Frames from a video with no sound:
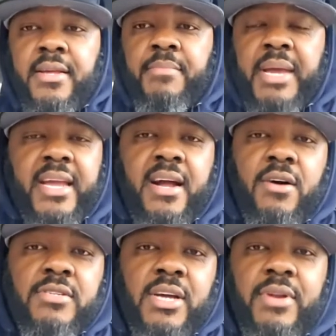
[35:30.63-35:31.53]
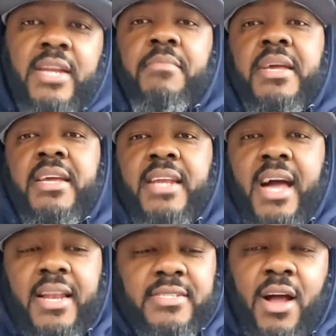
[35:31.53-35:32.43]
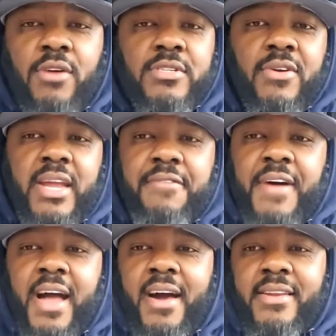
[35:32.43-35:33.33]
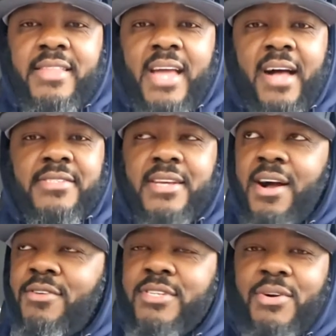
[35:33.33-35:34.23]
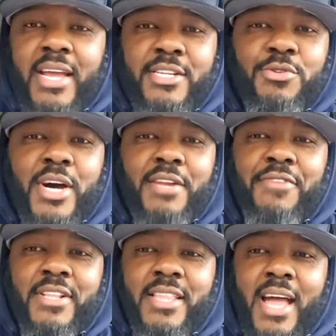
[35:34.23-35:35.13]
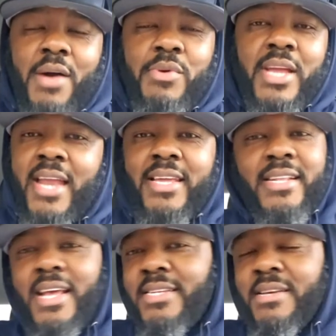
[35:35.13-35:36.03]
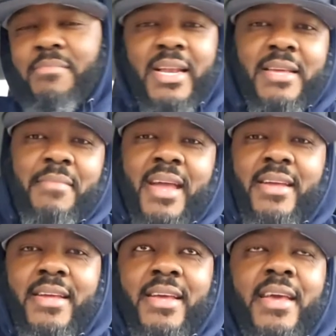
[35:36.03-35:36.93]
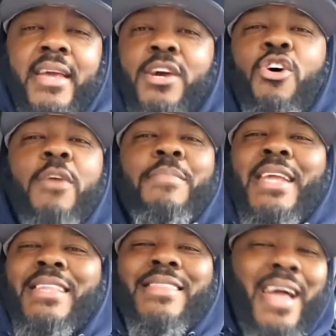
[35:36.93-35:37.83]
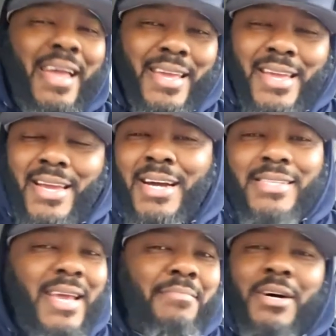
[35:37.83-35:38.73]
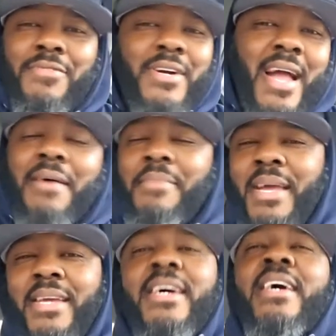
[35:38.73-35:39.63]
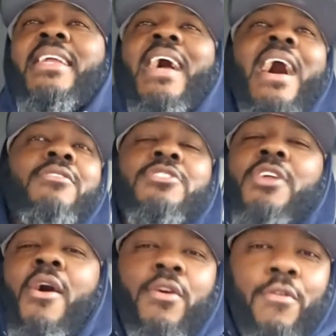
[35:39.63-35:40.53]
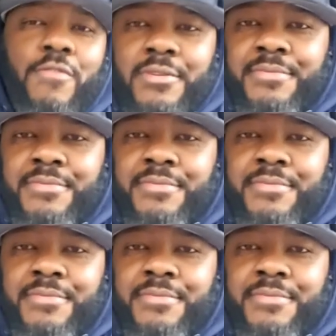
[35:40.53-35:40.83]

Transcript: Man, go on donate a million dollars. Go on donate five hundred thousand. Go on donate two hundred fifty thousand. We got to get that ten million, man. Go up in that thing and gut that motherfucker out, man. Gut it out. Start over.